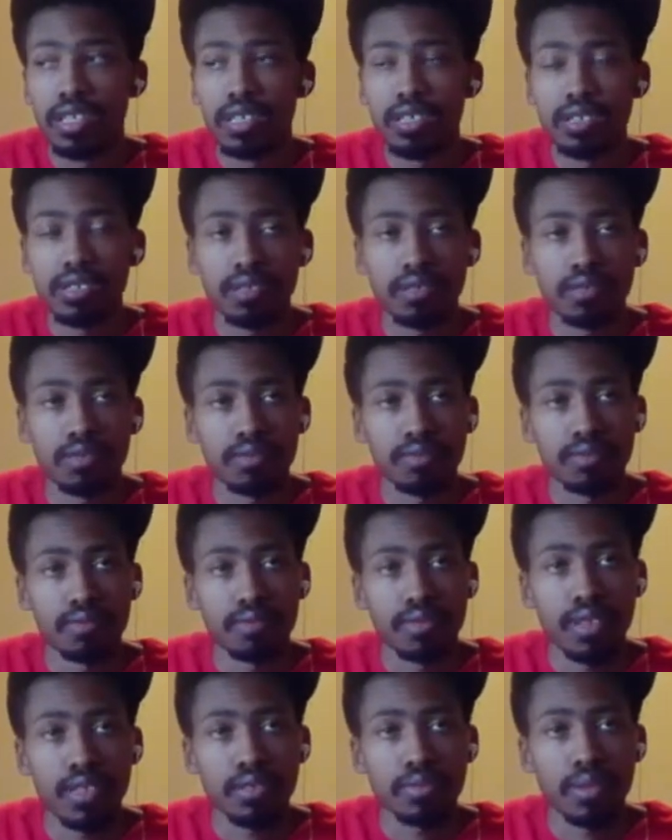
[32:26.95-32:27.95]
So
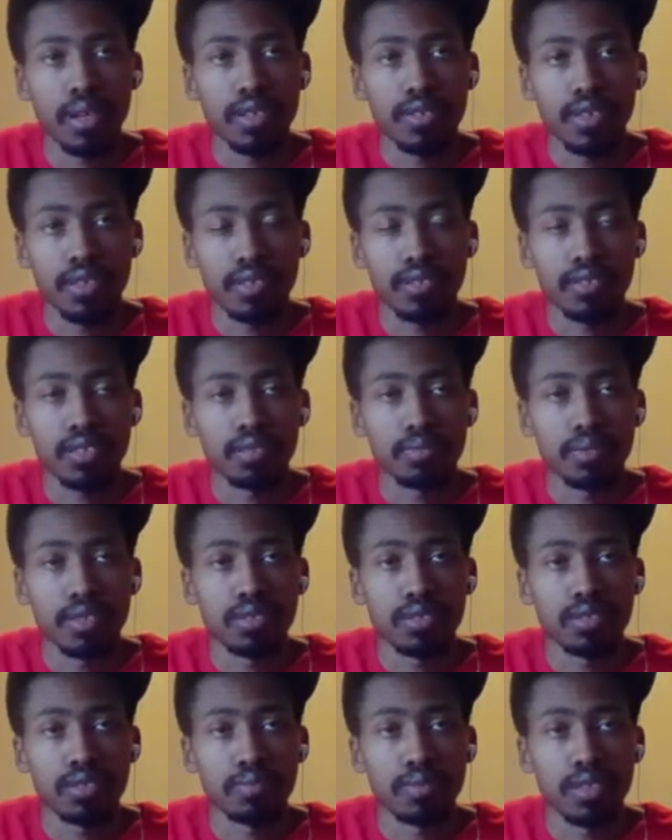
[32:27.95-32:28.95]
that's why I think the
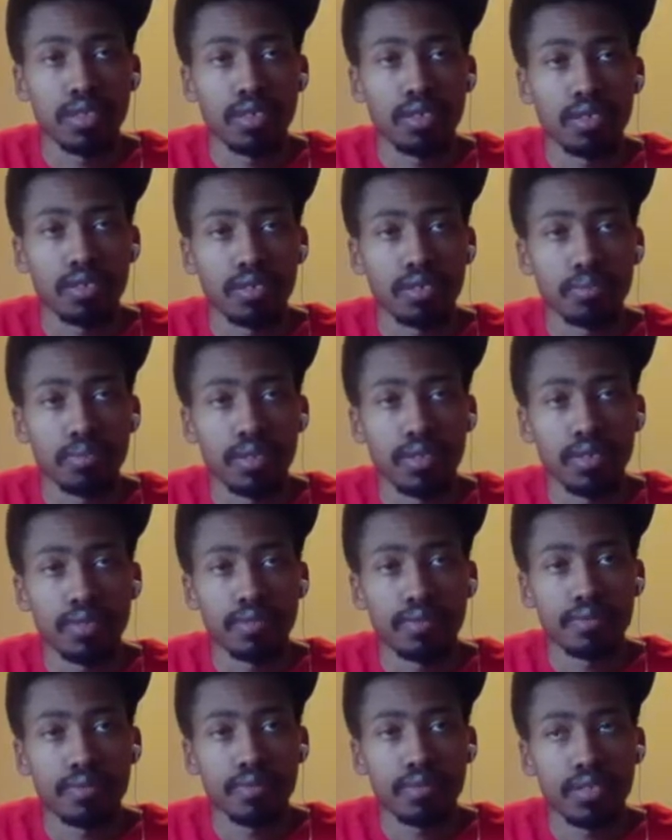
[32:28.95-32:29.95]
suspicion should be longer. But
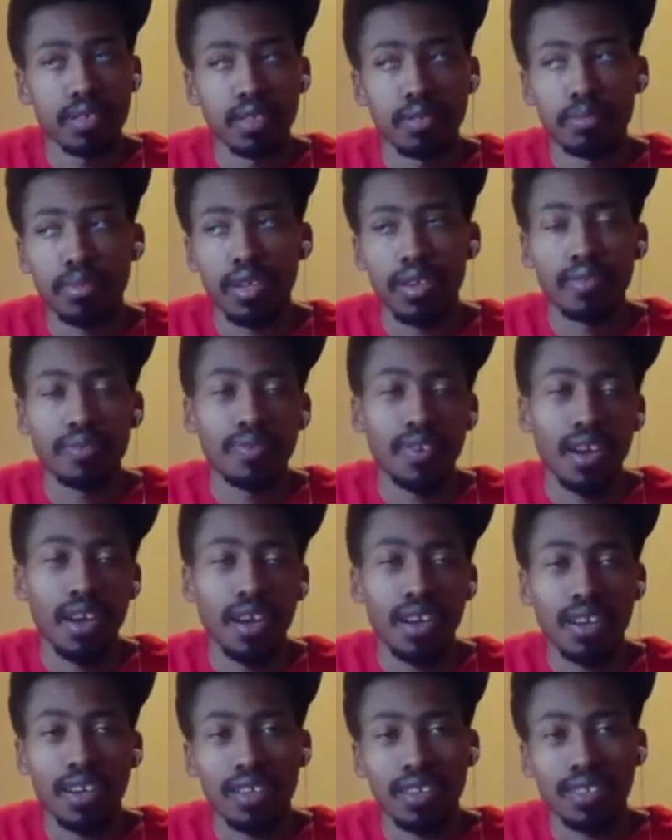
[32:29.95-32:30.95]
him get
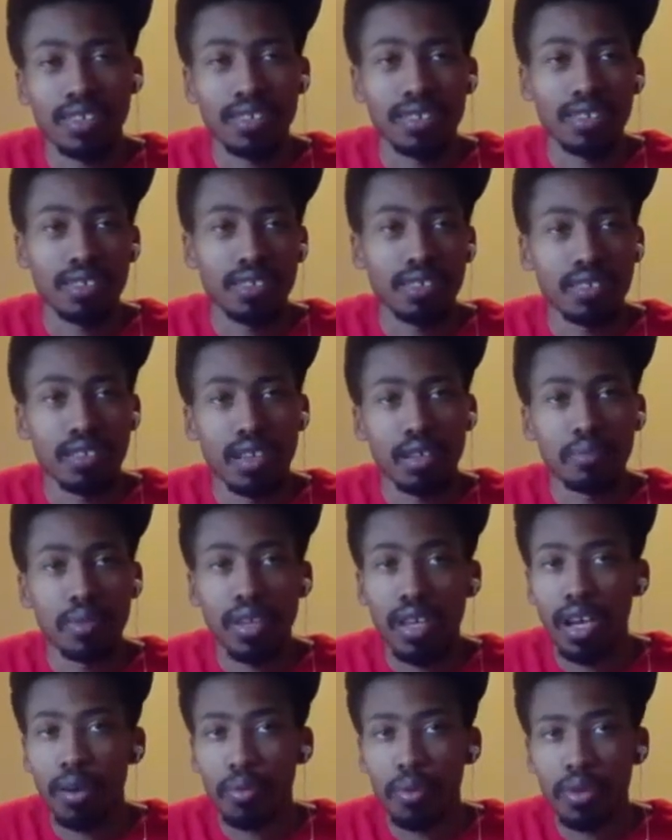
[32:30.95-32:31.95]
fired, I
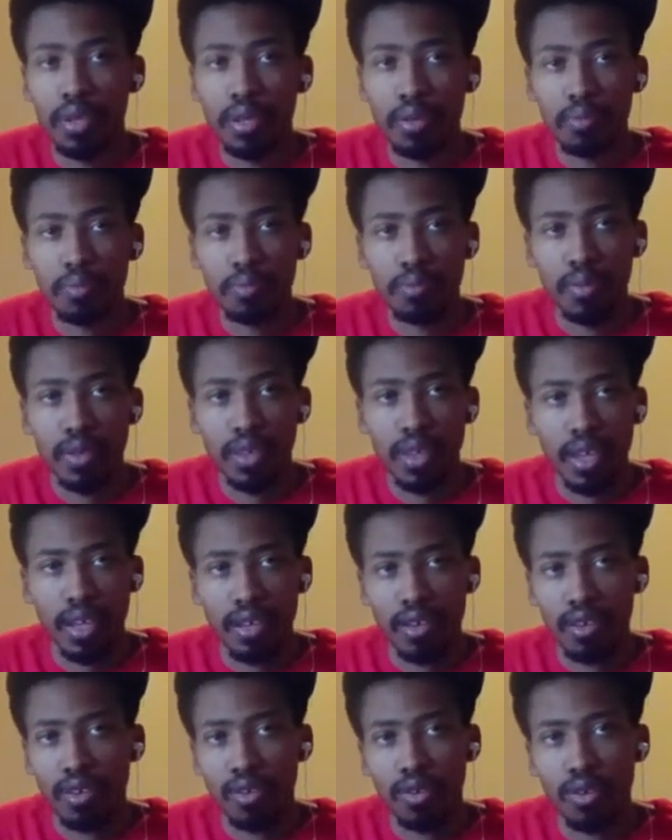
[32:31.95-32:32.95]
mean, I wouldn't have been like,
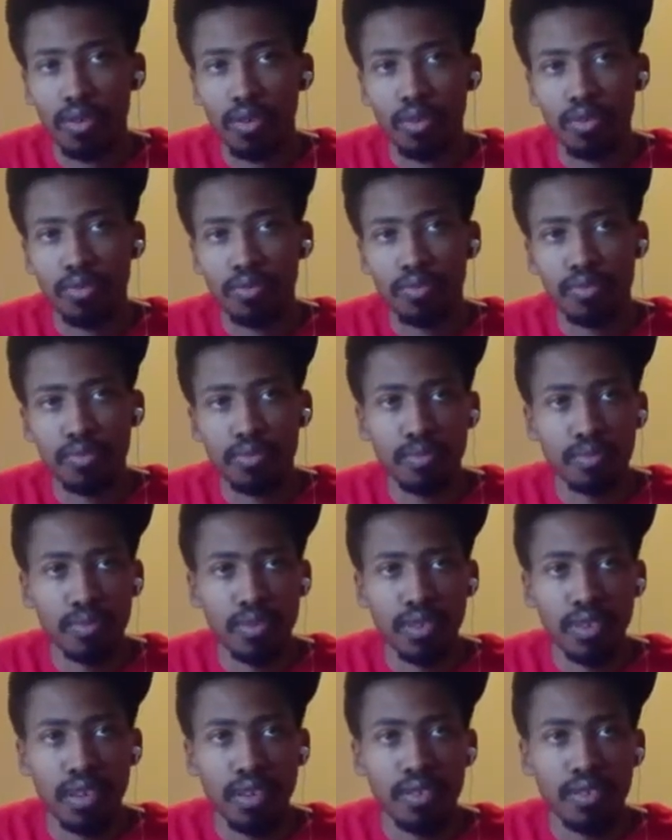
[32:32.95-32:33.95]
oh, you
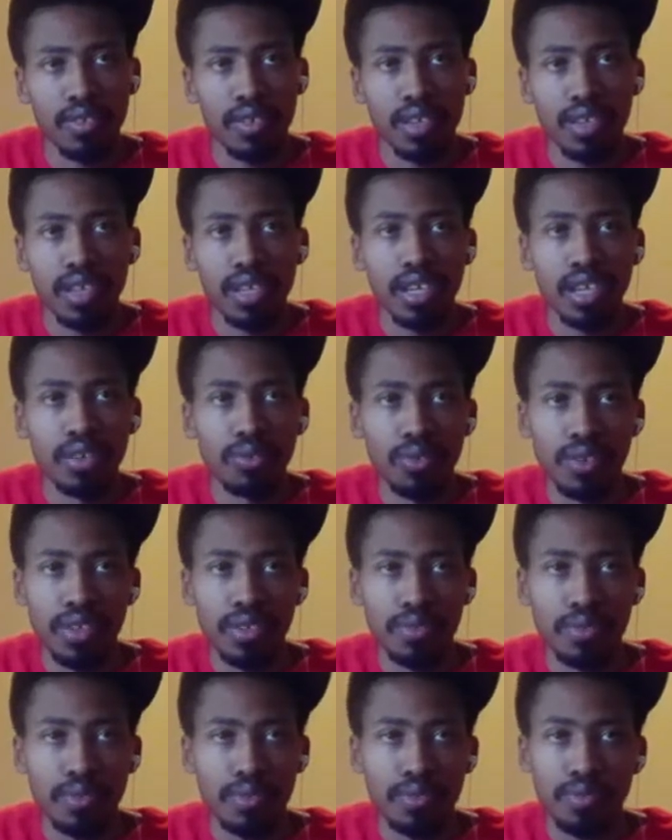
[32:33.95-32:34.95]
know,
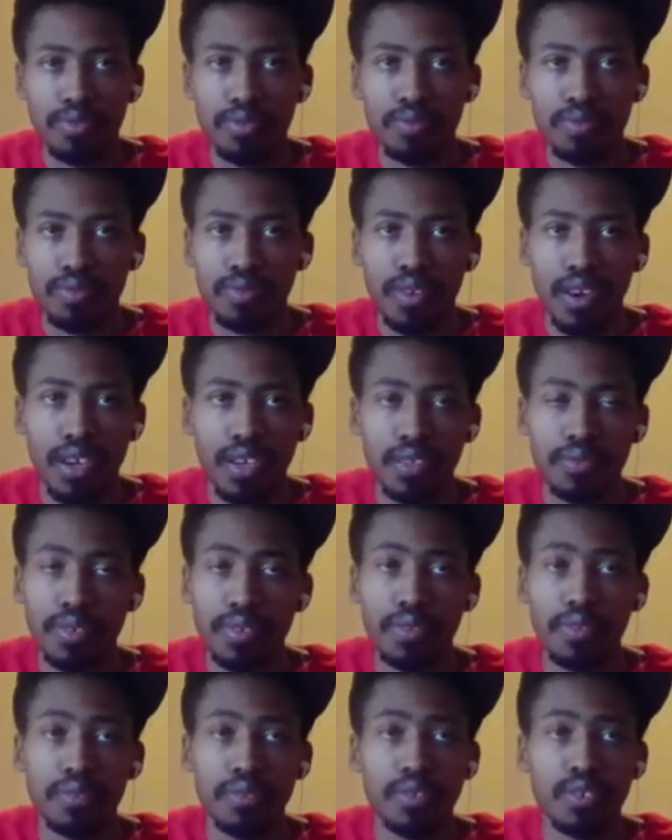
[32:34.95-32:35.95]
wouldn't have cried a
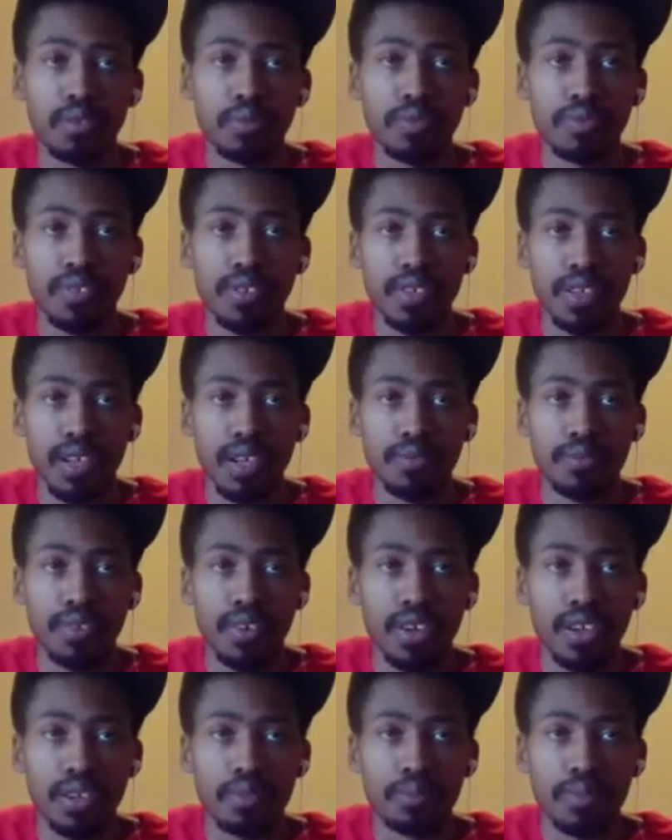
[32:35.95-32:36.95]
river for him if he got
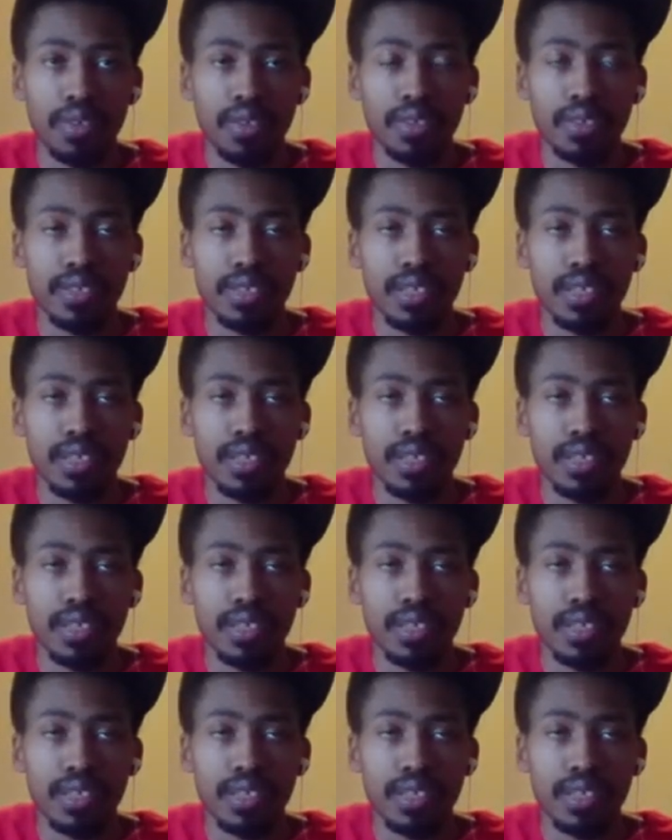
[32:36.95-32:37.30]
fired. But